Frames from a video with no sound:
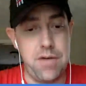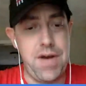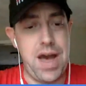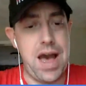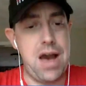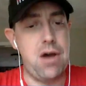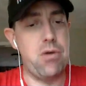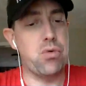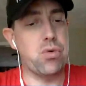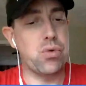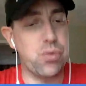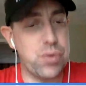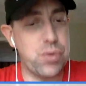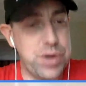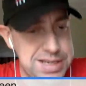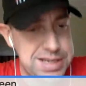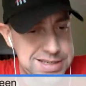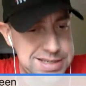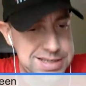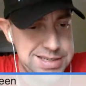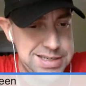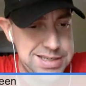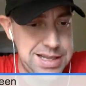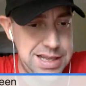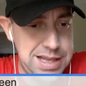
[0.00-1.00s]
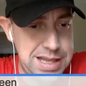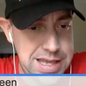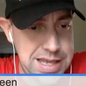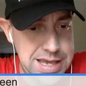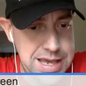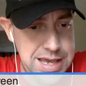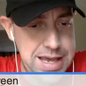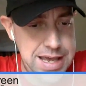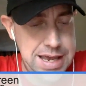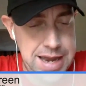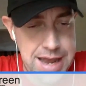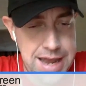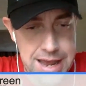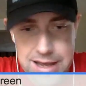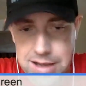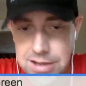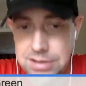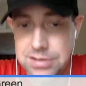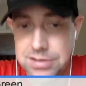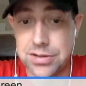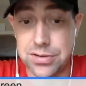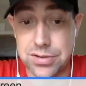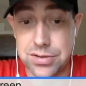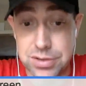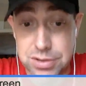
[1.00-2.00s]
of how recently it
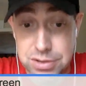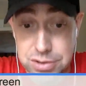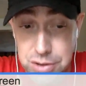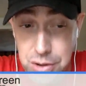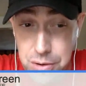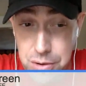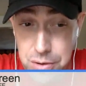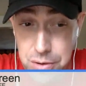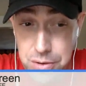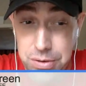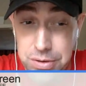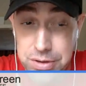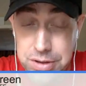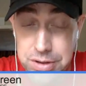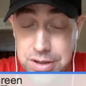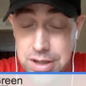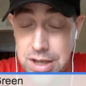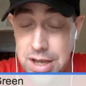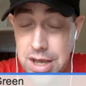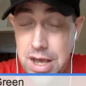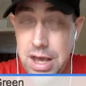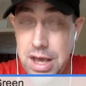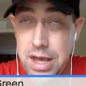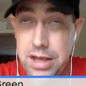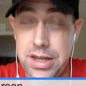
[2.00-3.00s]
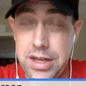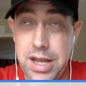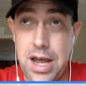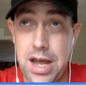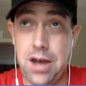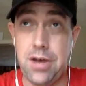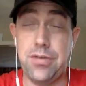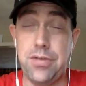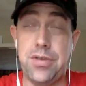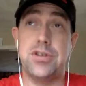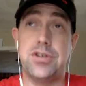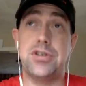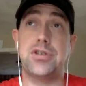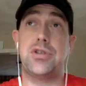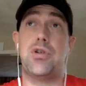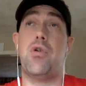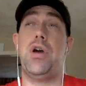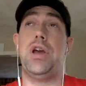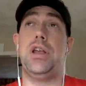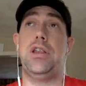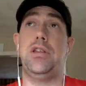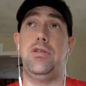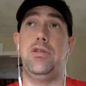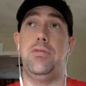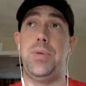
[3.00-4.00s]
has sold. Now, there's
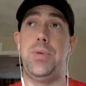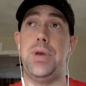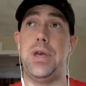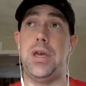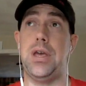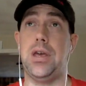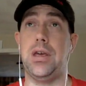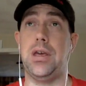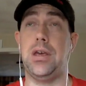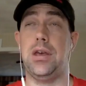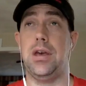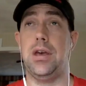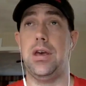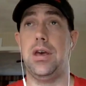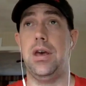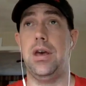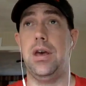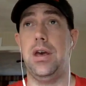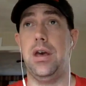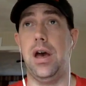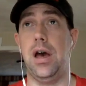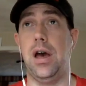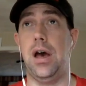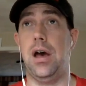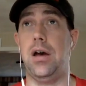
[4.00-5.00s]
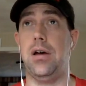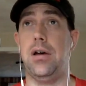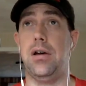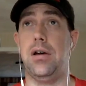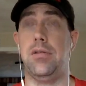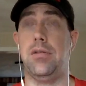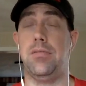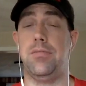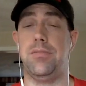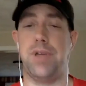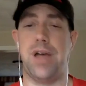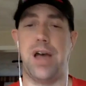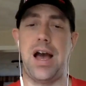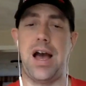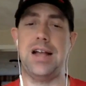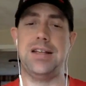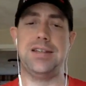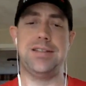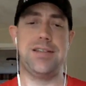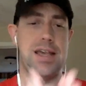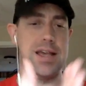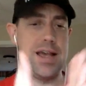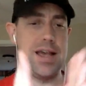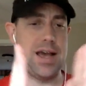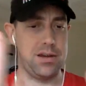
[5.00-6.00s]
going to be, I'd
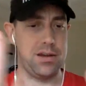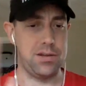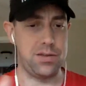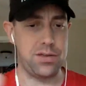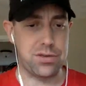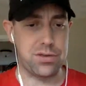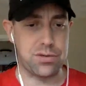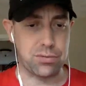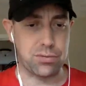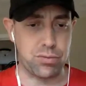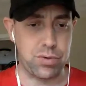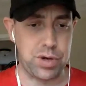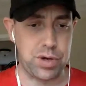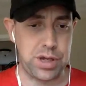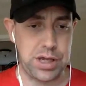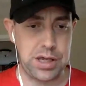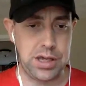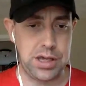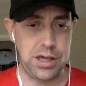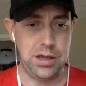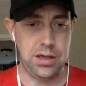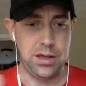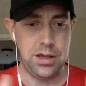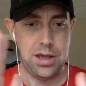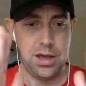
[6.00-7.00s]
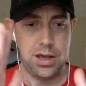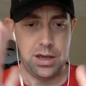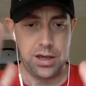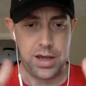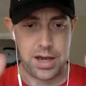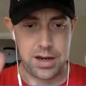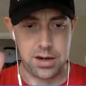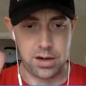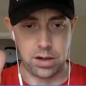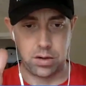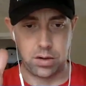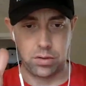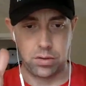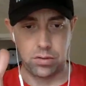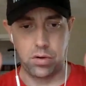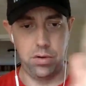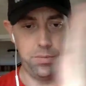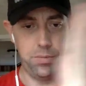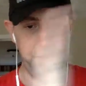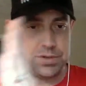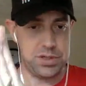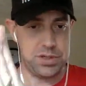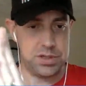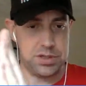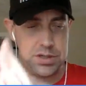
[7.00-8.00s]
say, kind of 3 kind of
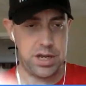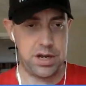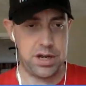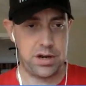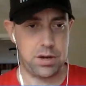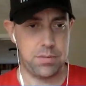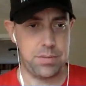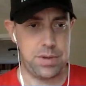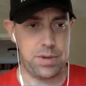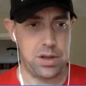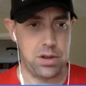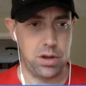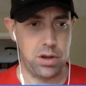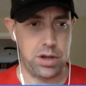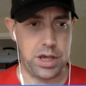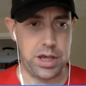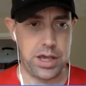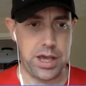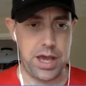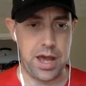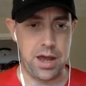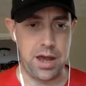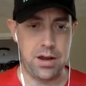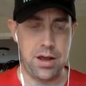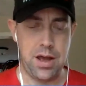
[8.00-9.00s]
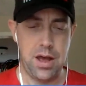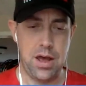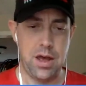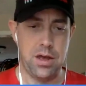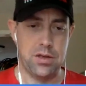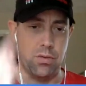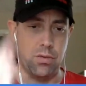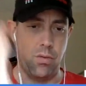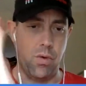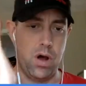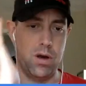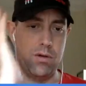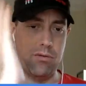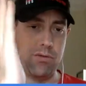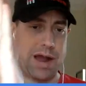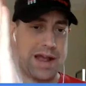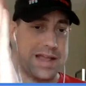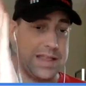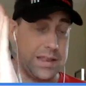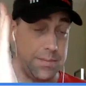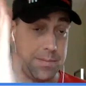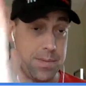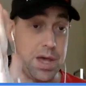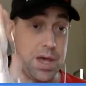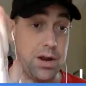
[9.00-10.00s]
groups that you're going to be looking at. The one right
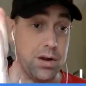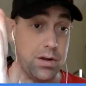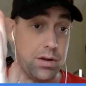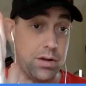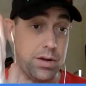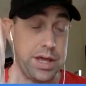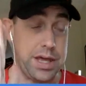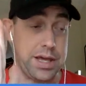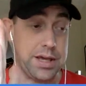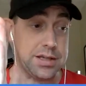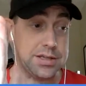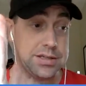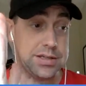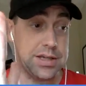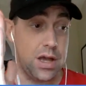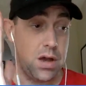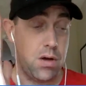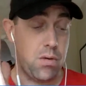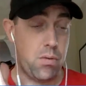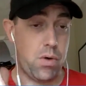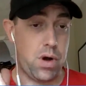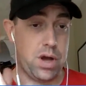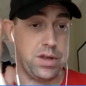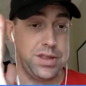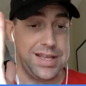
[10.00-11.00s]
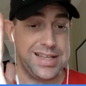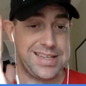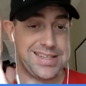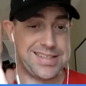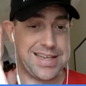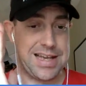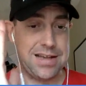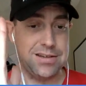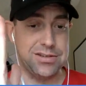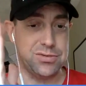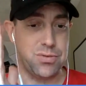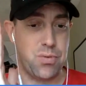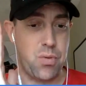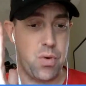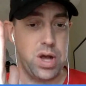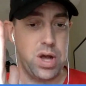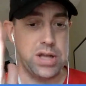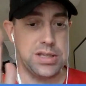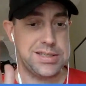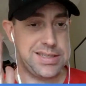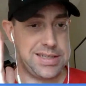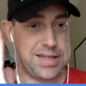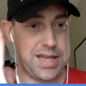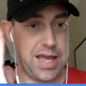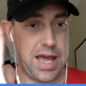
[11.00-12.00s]
in the middle is one that sells
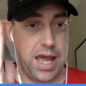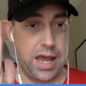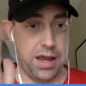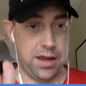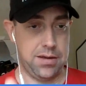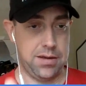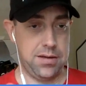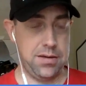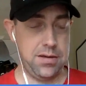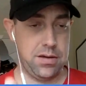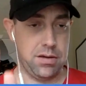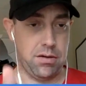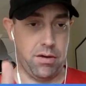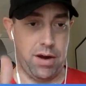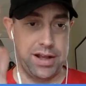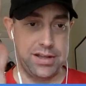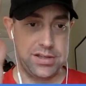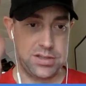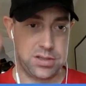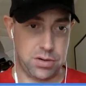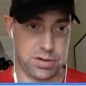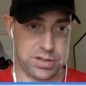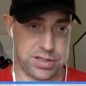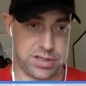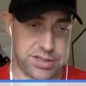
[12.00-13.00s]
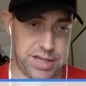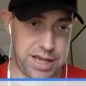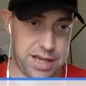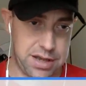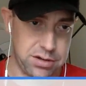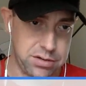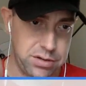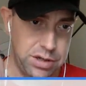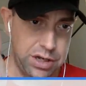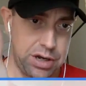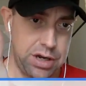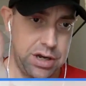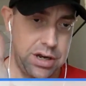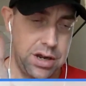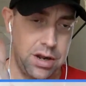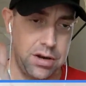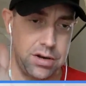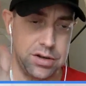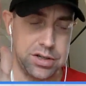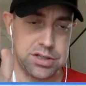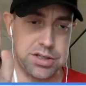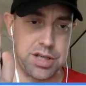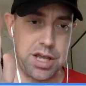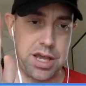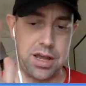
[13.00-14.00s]
once a day, right? So you need to
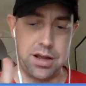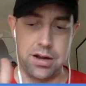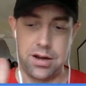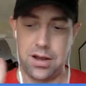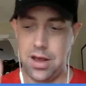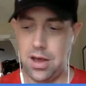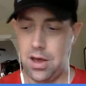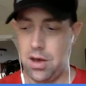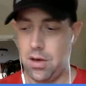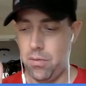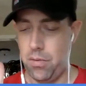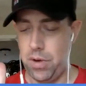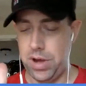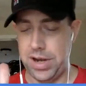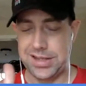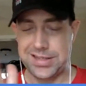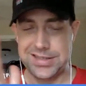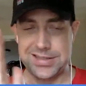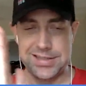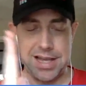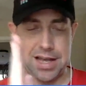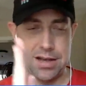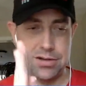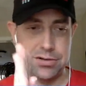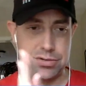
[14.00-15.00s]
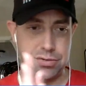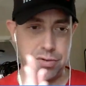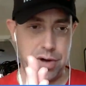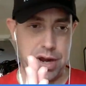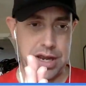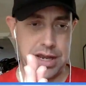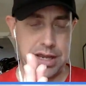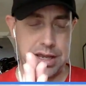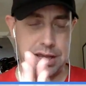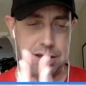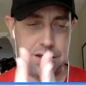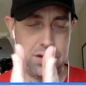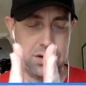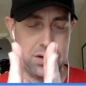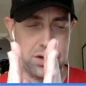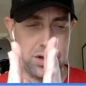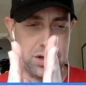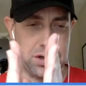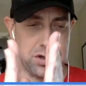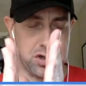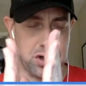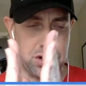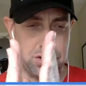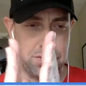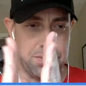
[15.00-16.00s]
understand what a sales rank
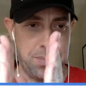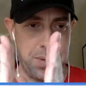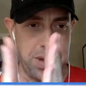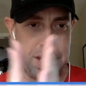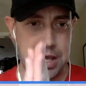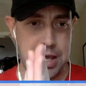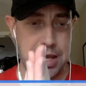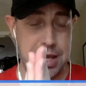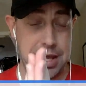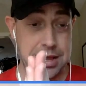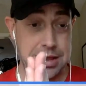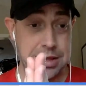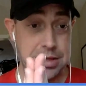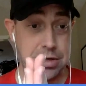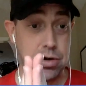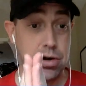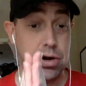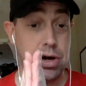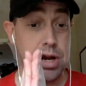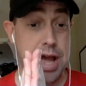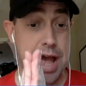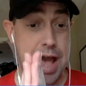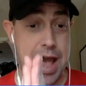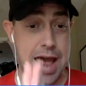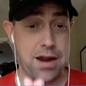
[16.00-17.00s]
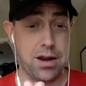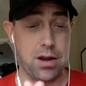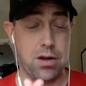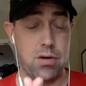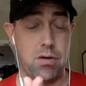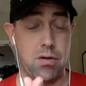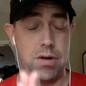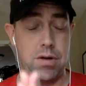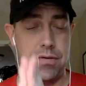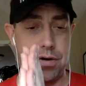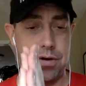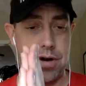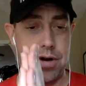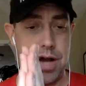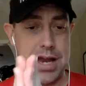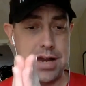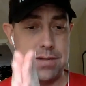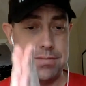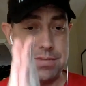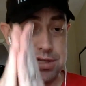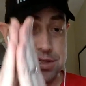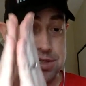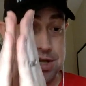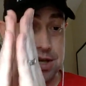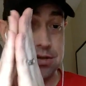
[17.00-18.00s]
should be in your category for an
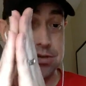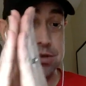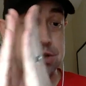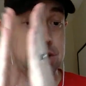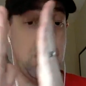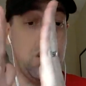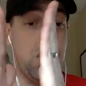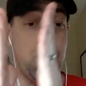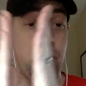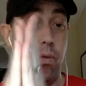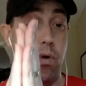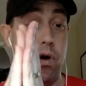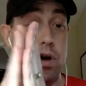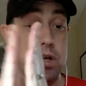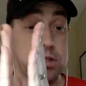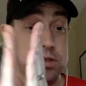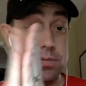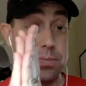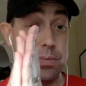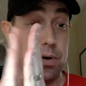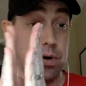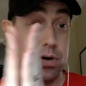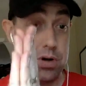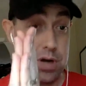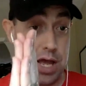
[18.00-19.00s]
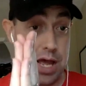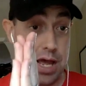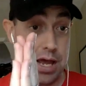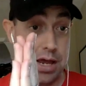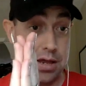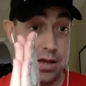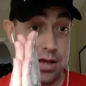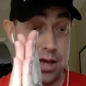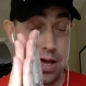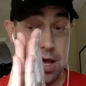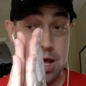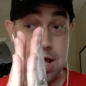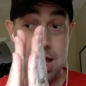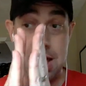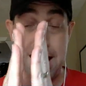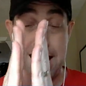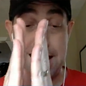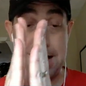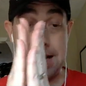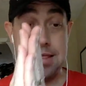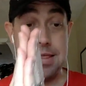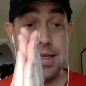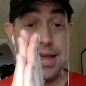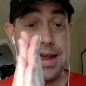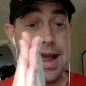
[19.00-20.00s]
item that sells once per day.
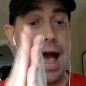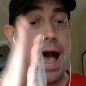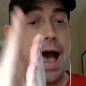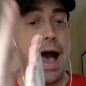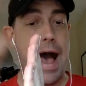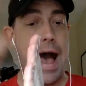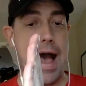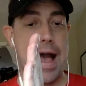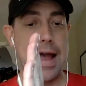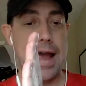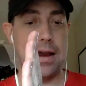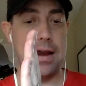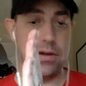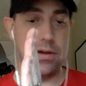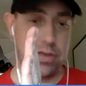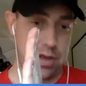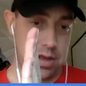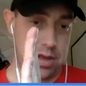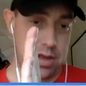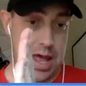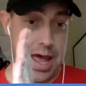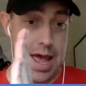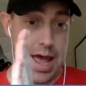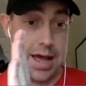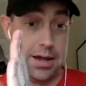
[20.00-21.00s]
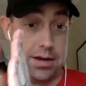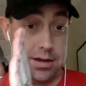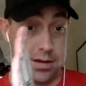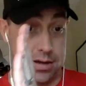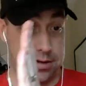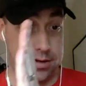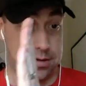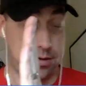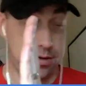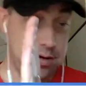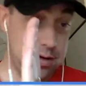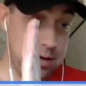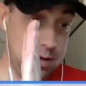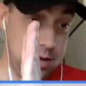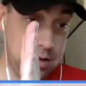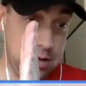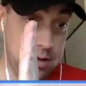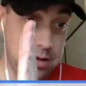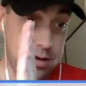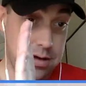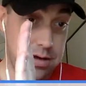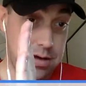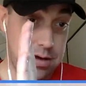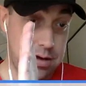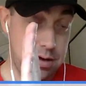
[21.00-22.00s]
Anything higher than that,
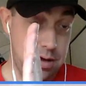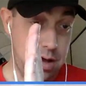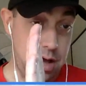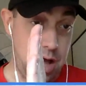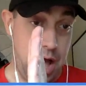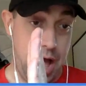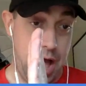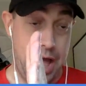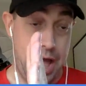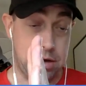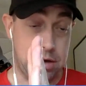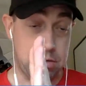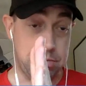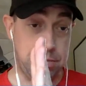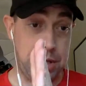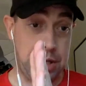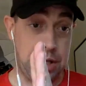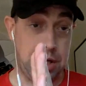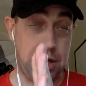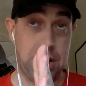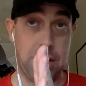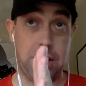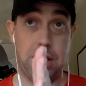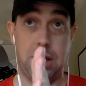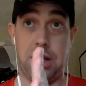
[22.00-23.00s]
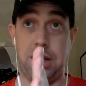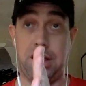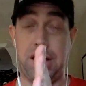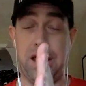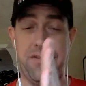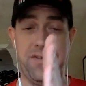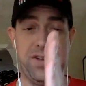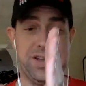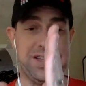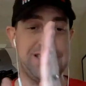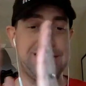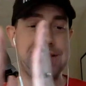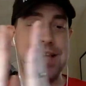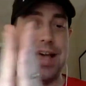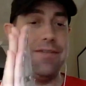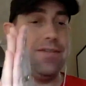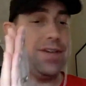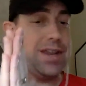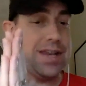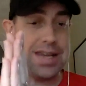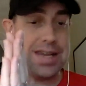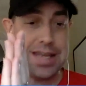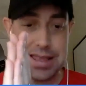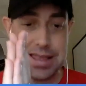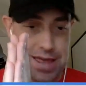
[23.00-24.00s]
higher meaning like if it's
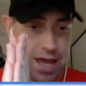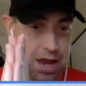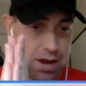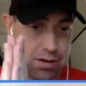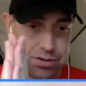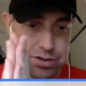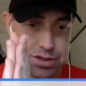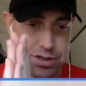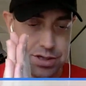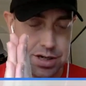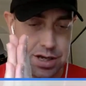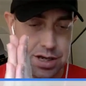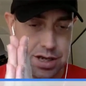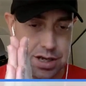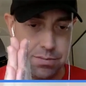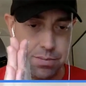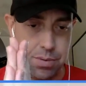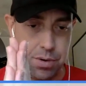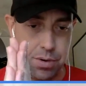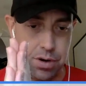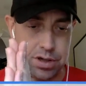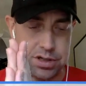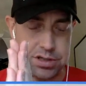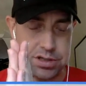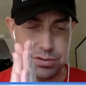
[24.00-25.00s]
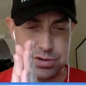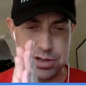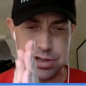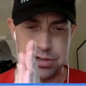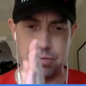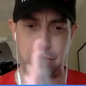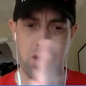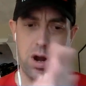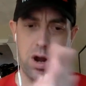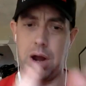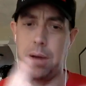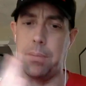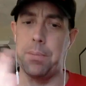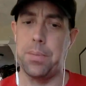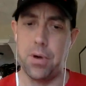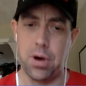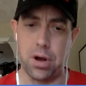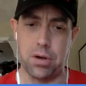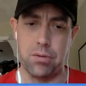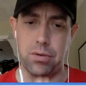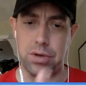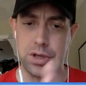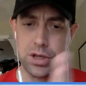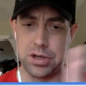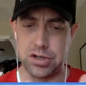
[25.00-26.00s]
70,000 in books, which is where a
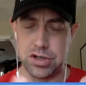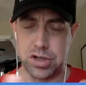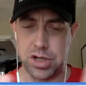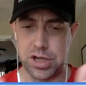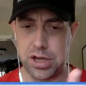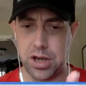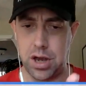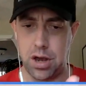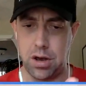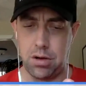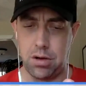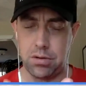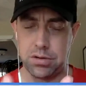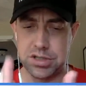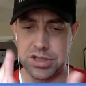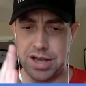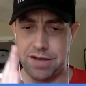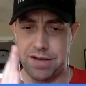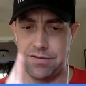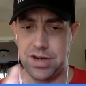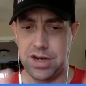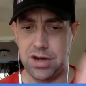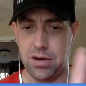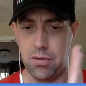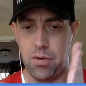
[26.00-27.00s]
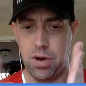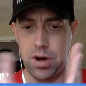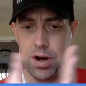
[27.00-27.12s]
book will usually go, 70 to